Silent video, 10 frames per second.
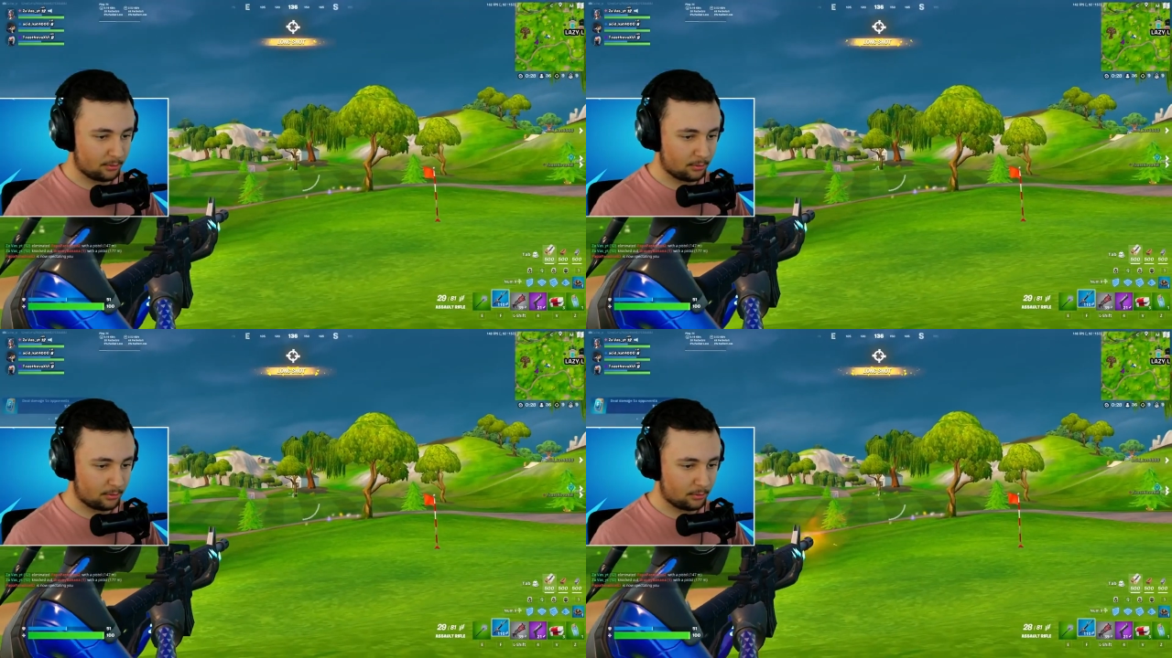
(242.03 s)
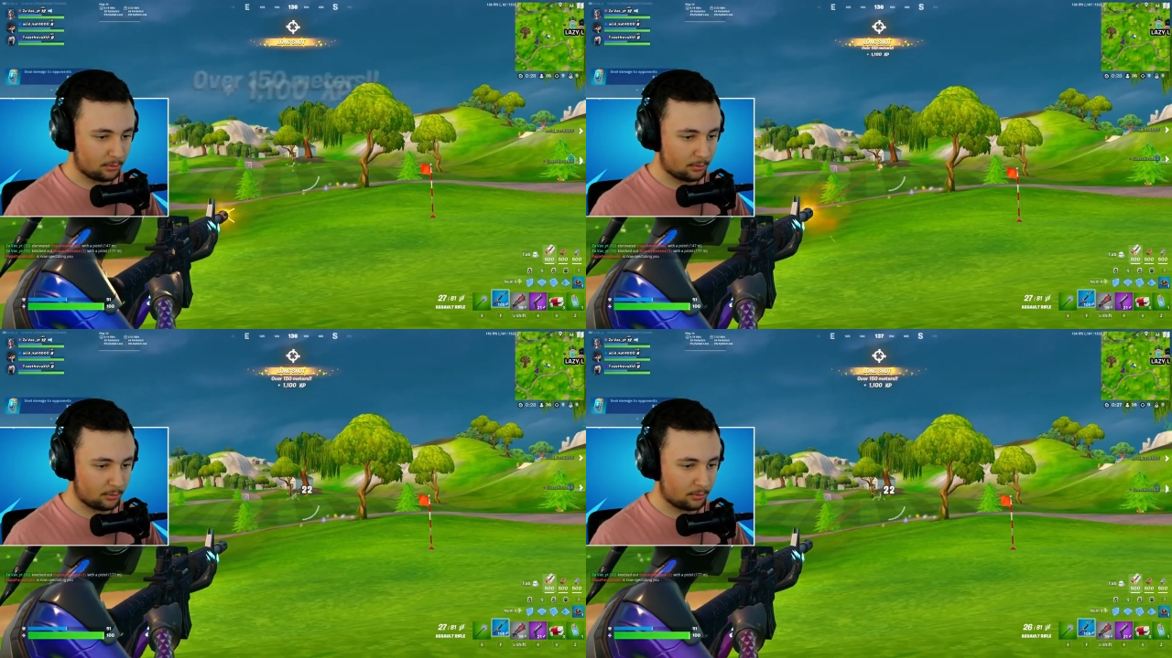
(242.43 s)

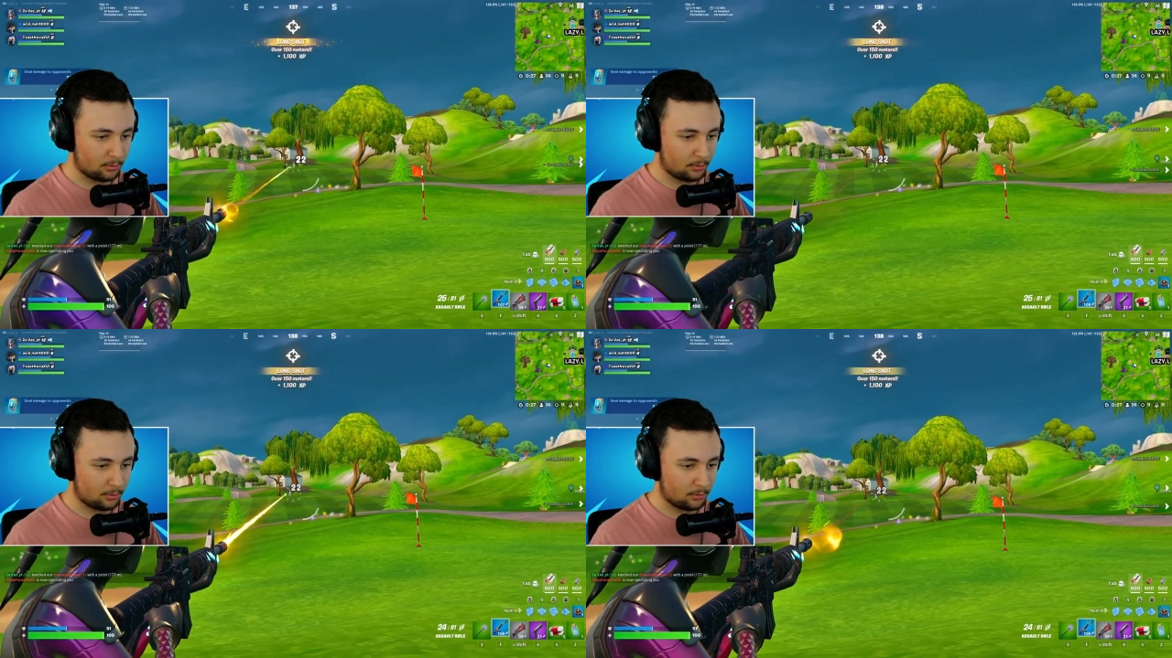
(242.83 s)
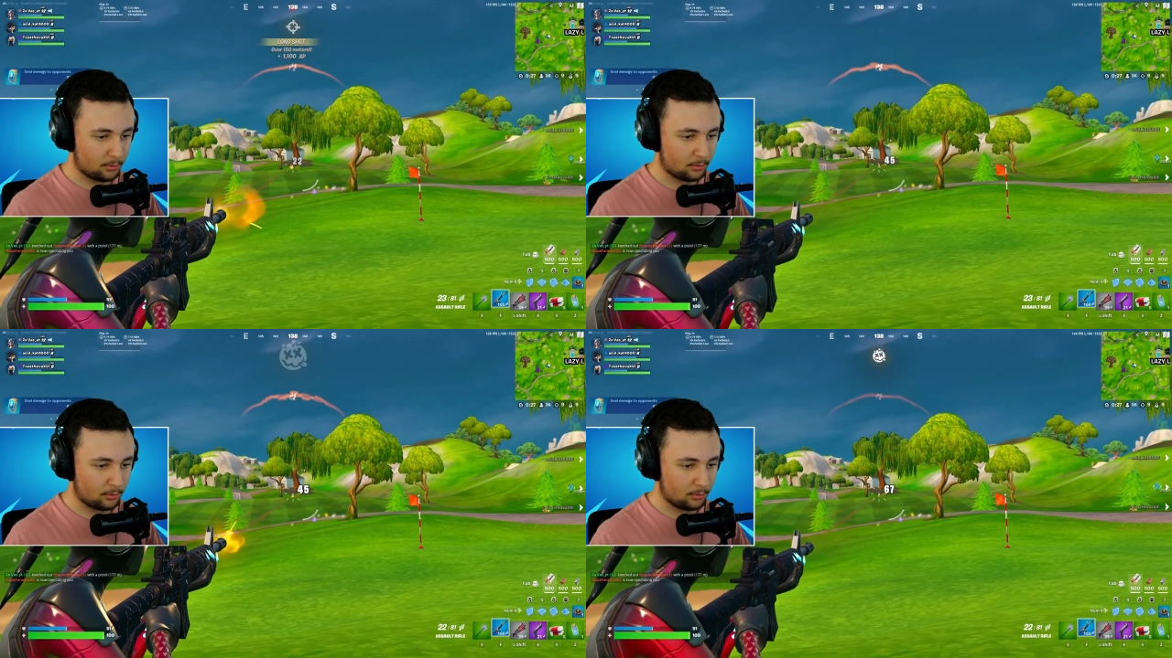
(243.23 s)

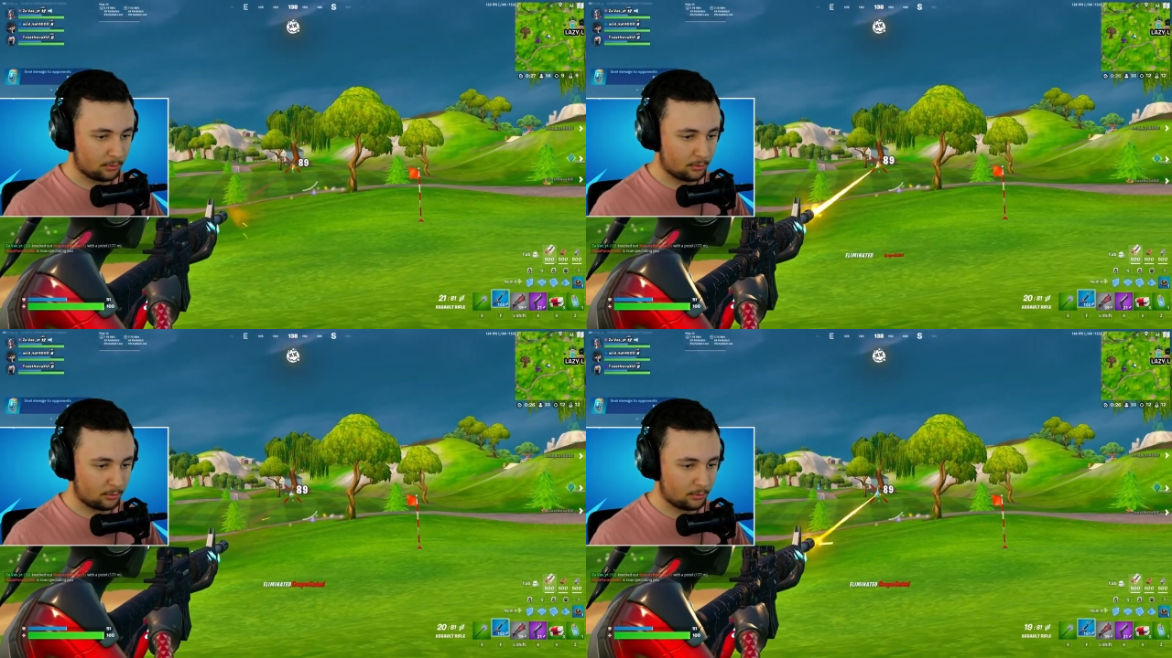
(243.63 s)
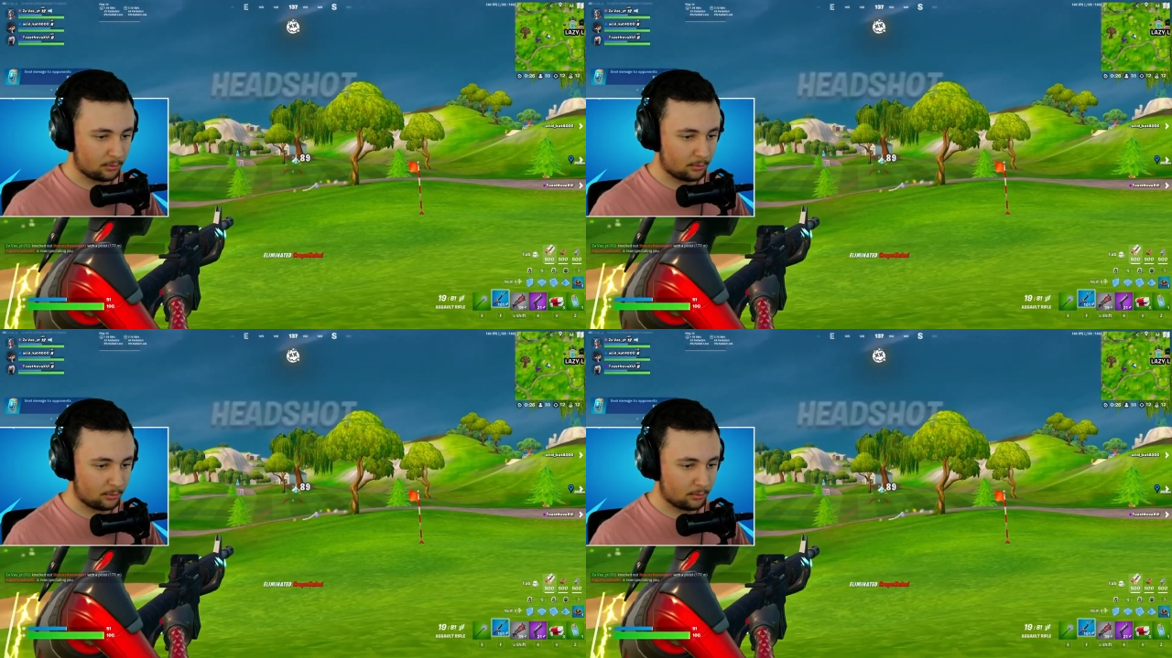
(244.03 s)
(no one is talking)